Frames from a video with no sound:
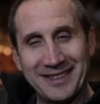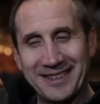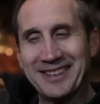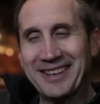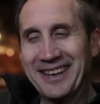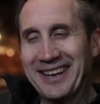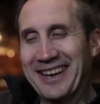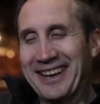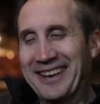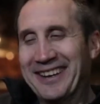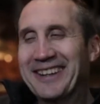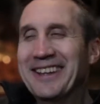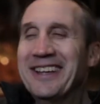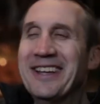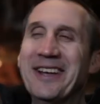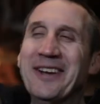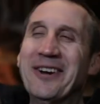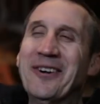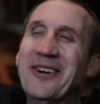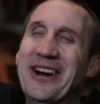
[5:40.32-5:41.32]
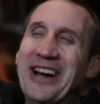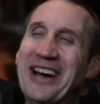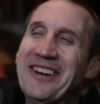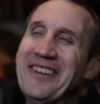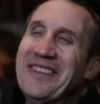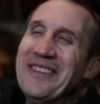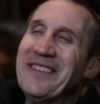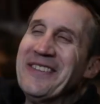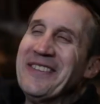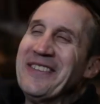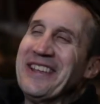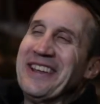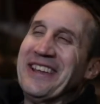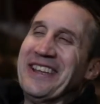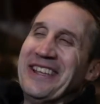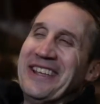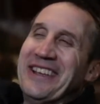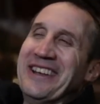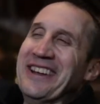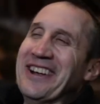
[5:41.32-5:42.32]
Yeah. Well,
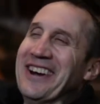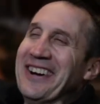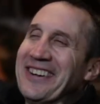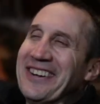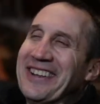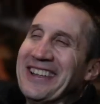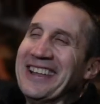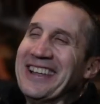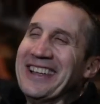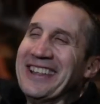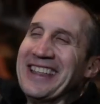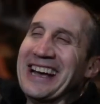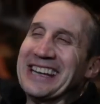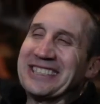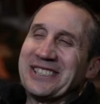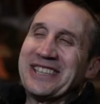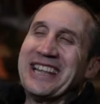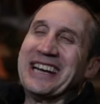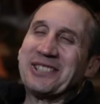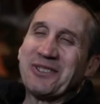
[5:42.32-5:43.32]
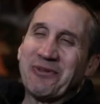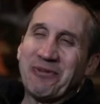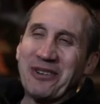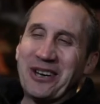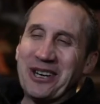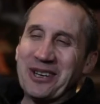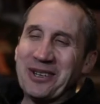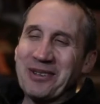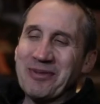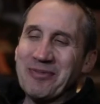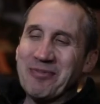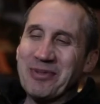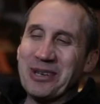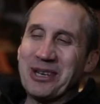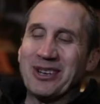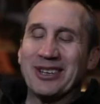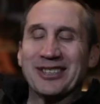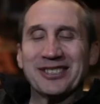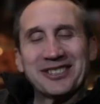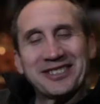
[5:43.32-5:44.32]
that's funny
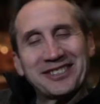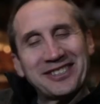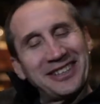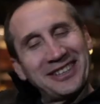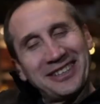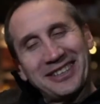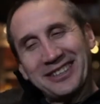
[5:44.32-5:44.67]
because,